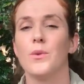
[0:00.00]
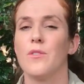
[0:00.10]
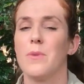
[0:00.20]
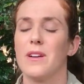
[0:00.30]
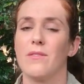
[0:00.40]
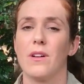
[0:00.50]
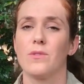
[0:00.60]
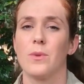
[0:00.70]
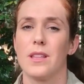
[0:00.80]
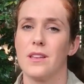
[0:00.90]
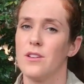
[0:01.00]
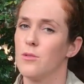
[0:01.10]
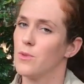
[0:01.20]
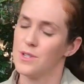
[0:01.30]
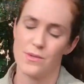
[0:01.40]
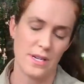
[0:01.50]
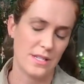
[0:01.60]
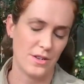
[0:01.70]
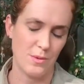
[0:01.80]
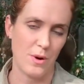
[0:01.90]
We've been involved with numerous
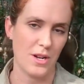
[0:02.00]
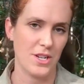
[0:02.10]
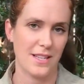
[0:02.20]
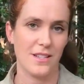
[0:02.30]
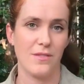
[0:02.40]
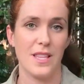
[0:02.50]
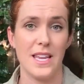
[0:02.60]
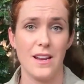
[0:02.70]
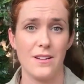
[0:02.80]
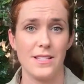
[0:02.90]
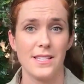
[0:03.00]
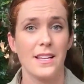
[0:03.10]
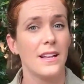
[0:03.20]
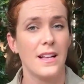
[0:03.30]
research projects over the years.